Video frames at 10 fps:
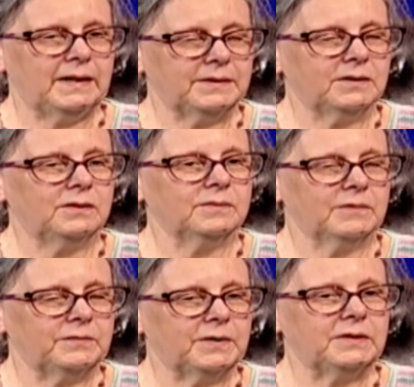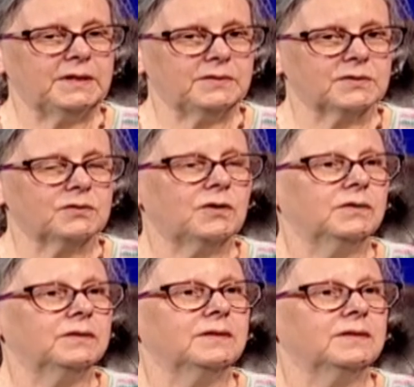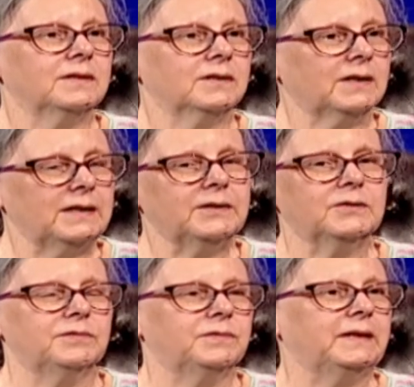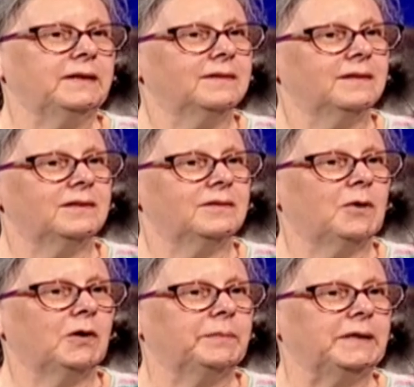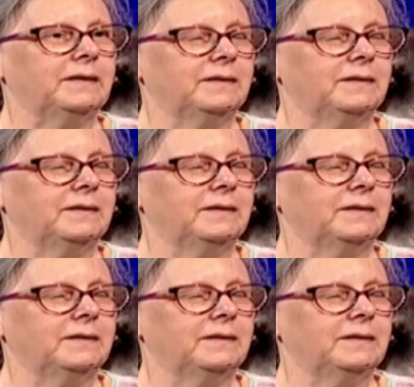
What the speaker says: had a very strong calligraphy hobby.